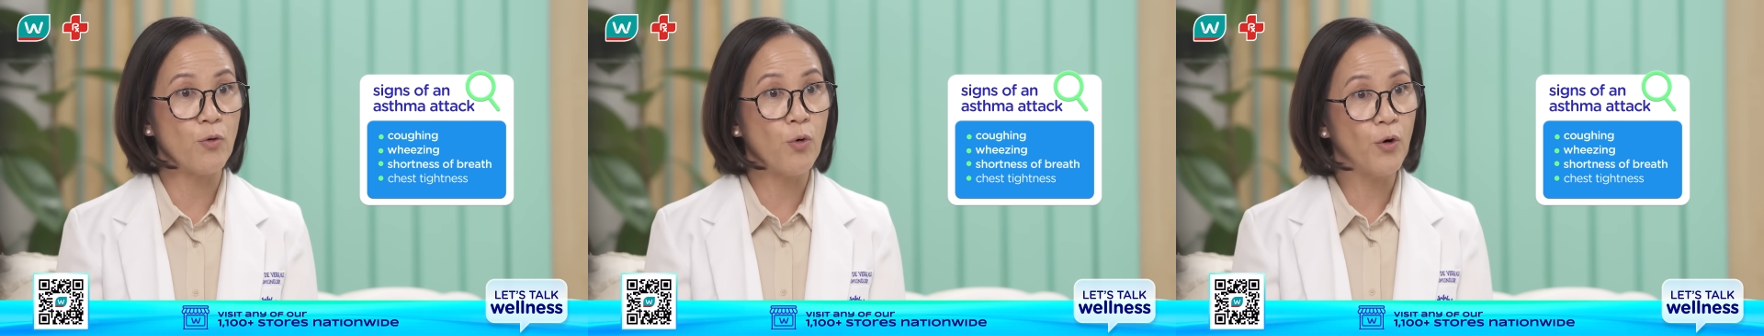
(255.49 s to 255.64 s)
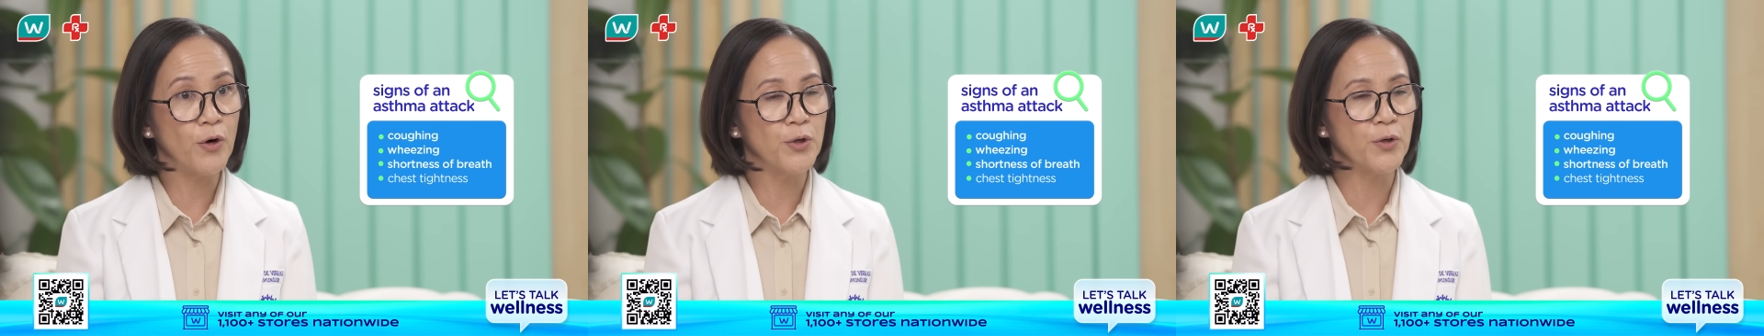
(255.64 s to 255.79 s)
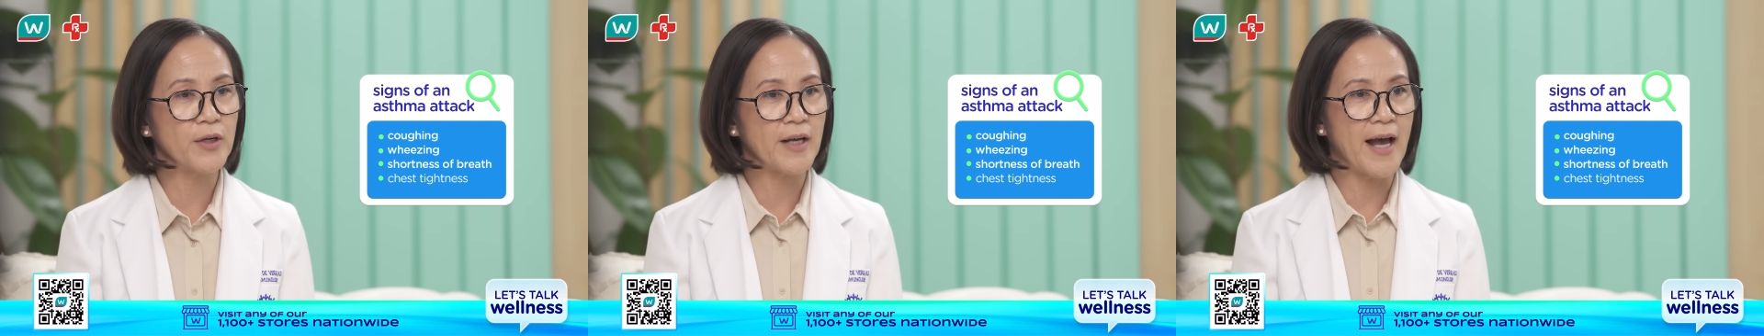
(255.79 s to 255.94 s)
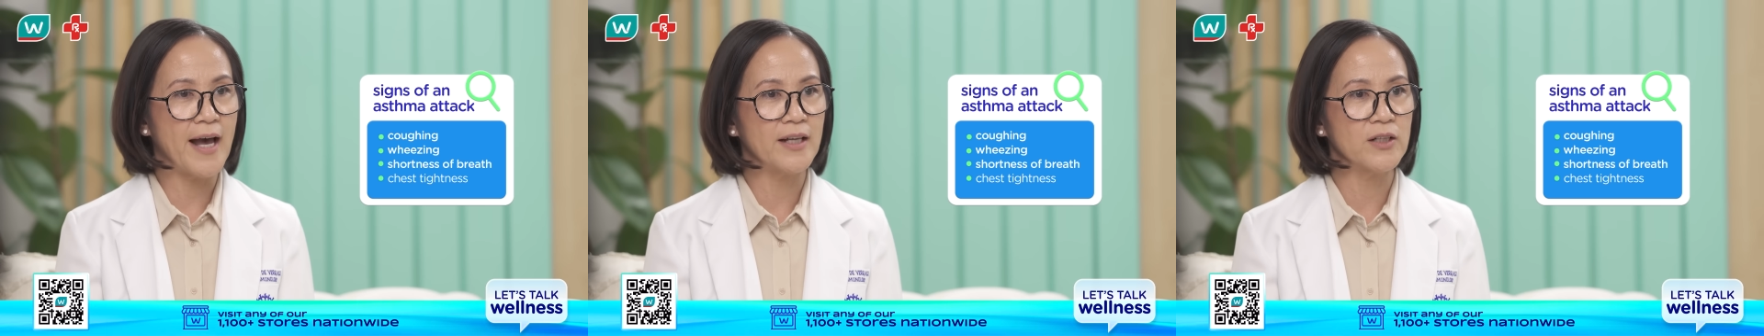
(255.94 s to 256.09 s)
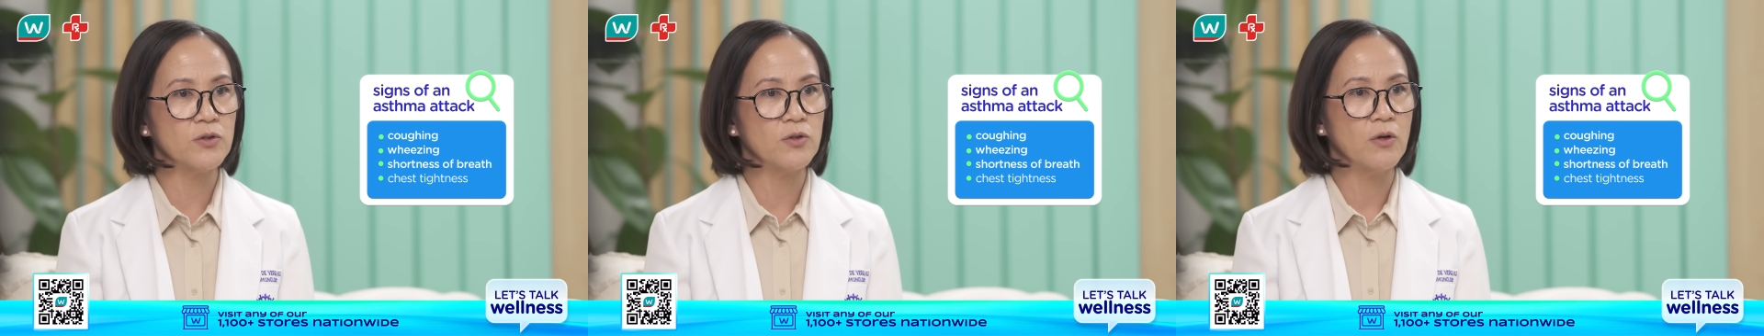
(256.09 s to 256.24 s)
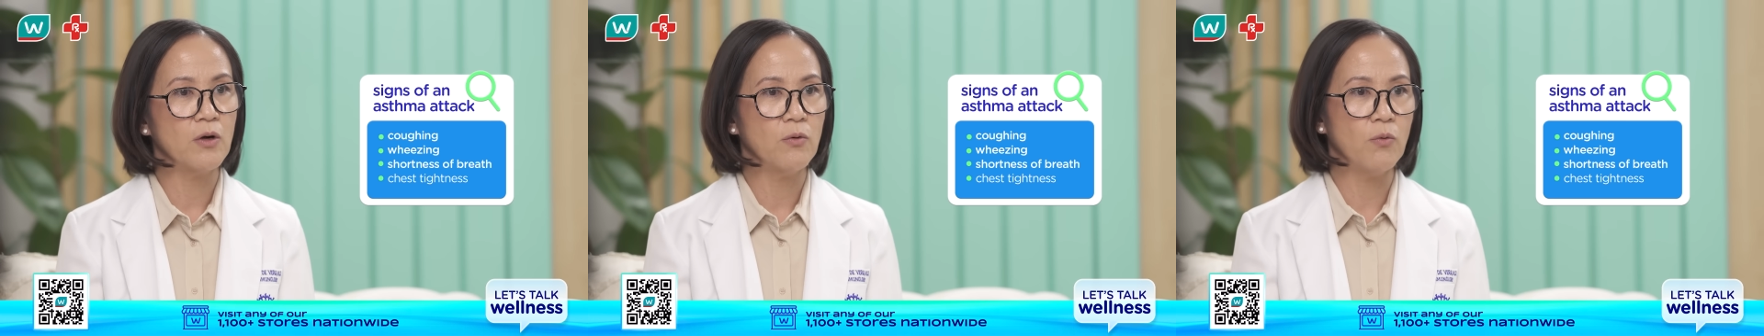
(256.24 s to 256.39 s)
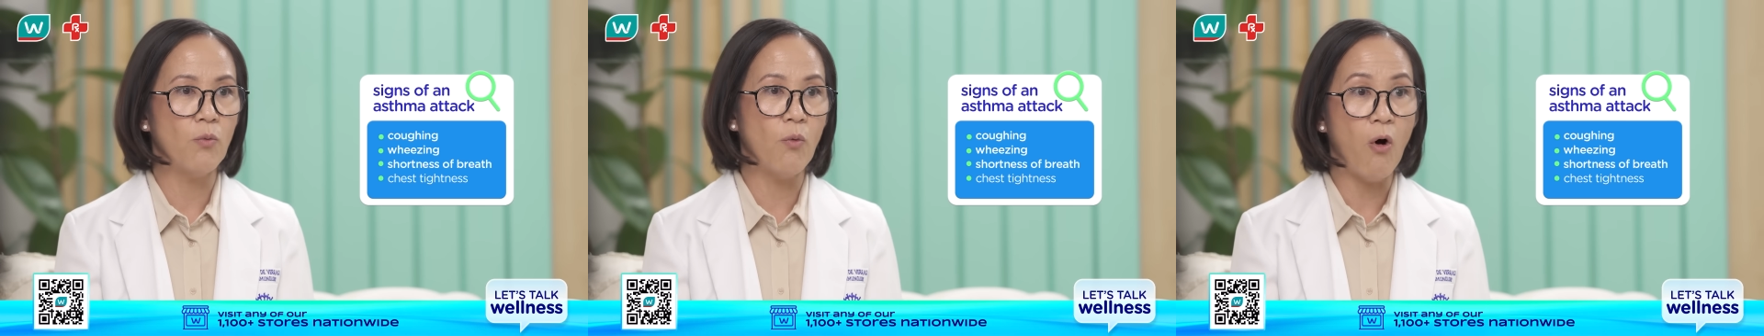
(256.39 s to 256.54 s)
or you can't
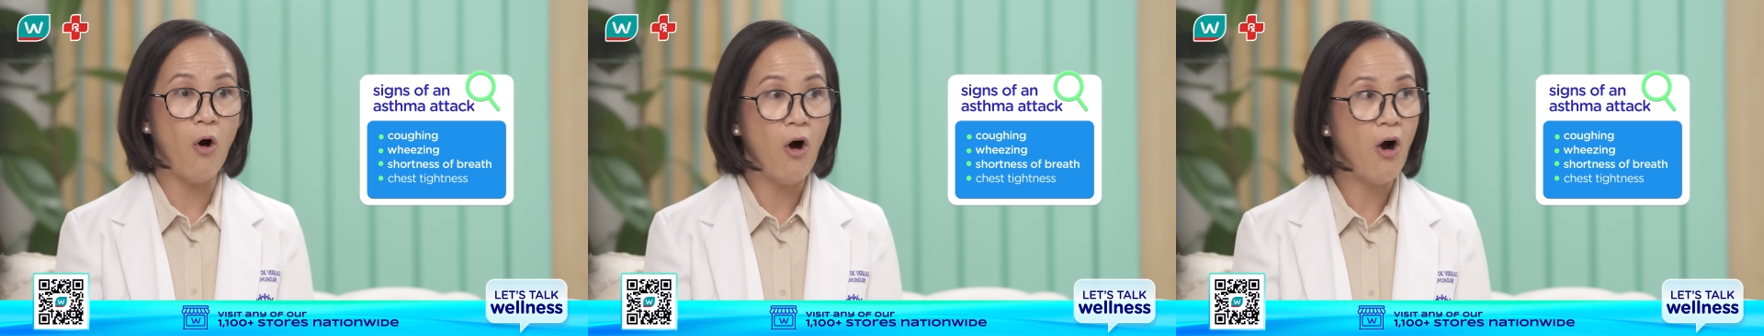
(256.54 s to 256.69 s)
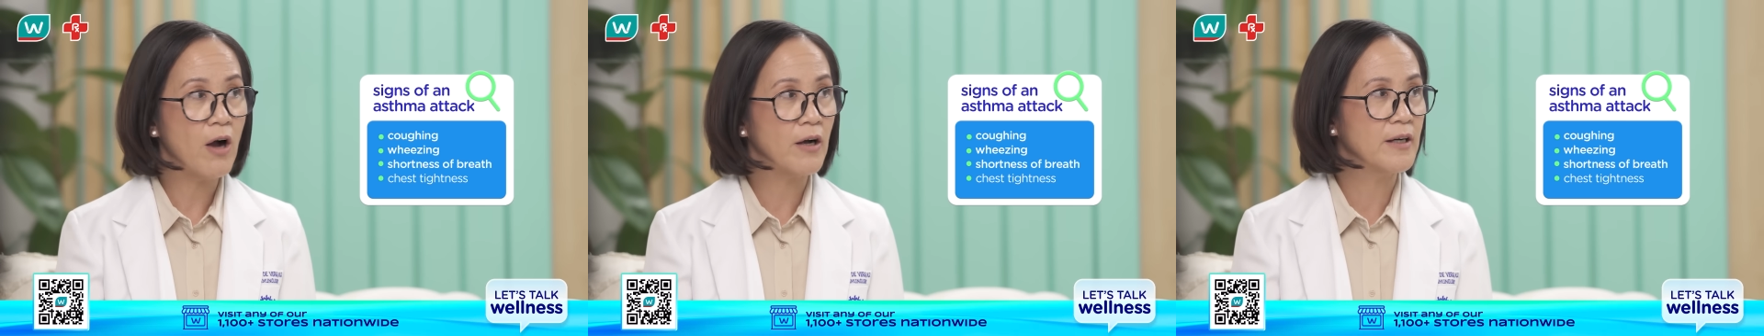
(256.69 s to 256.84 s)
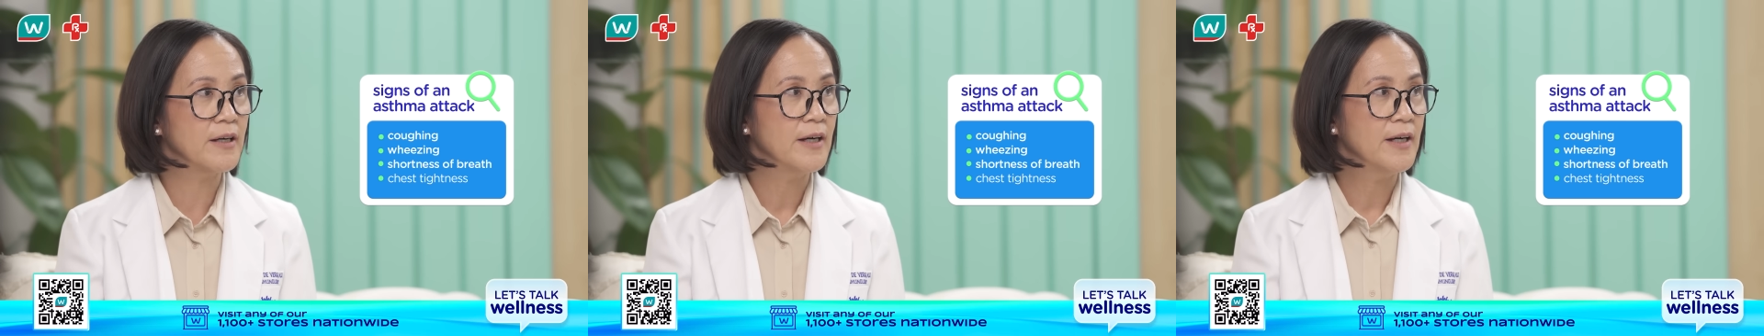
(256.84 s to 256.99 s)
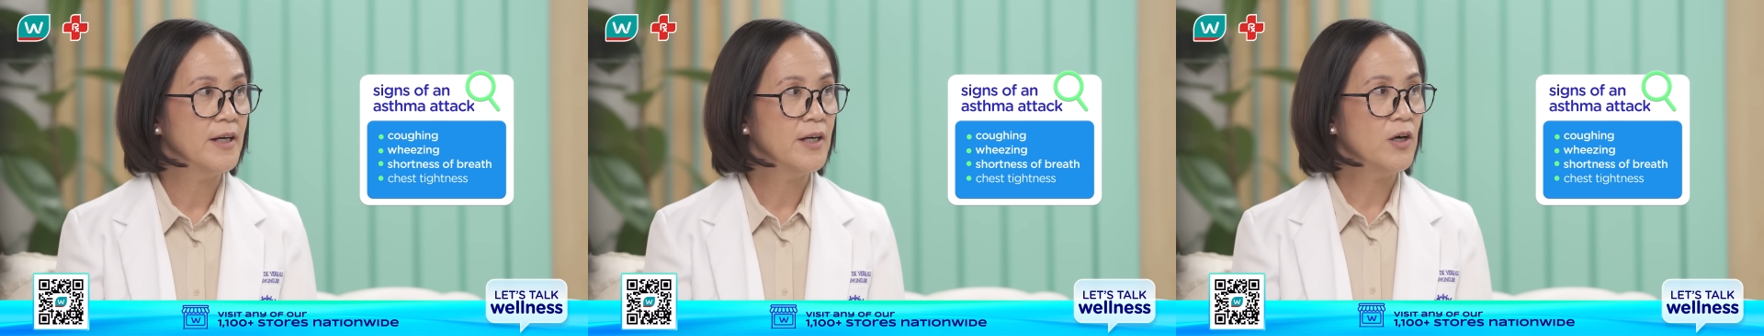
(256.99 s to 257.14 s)
walk